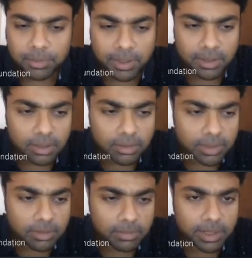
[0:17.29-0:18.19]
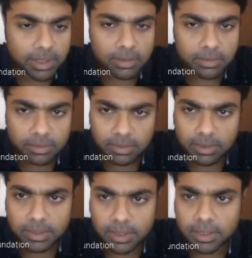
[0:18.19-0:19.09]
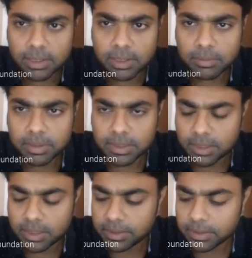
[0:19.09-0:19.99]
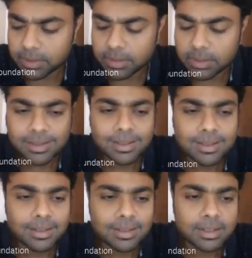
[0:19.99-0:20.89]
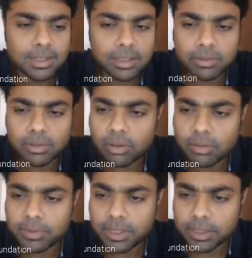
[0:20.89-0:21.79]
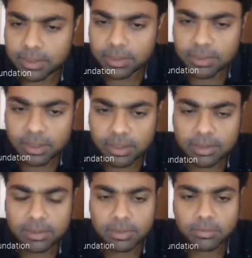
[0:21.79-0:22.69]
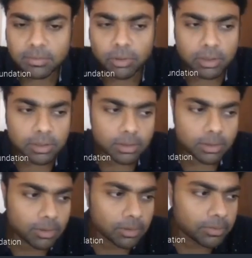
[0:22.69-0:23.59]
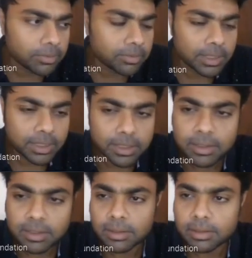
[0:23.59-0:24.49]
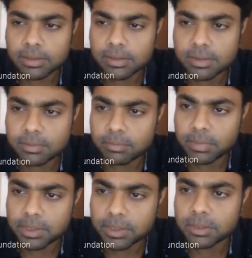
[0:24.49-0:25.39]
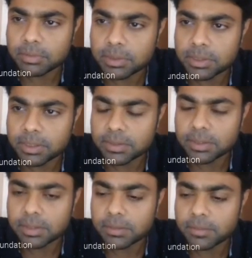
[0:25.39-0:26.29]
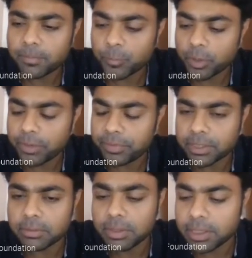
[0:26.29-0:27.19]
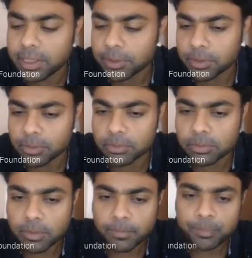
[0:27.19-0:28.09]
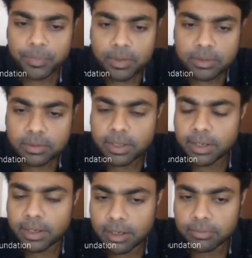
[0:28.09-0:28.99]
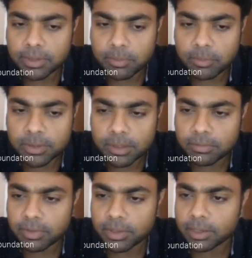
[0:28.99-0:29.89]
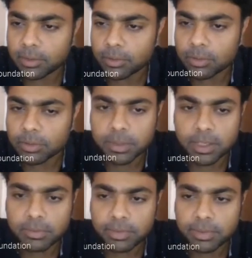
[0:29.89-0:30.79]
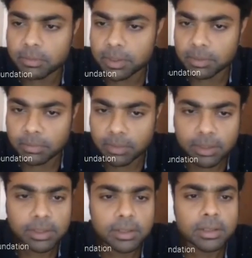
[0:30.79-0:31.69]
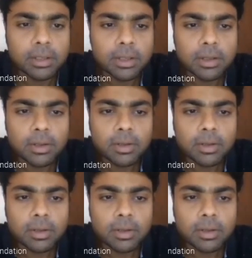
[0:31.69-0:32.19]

our RBI governor made a detailed presentation, and there were a lot of technical jargons involved, a lot of technical measures which he said would effectively lead to 3.75 lakh crores being available in the market.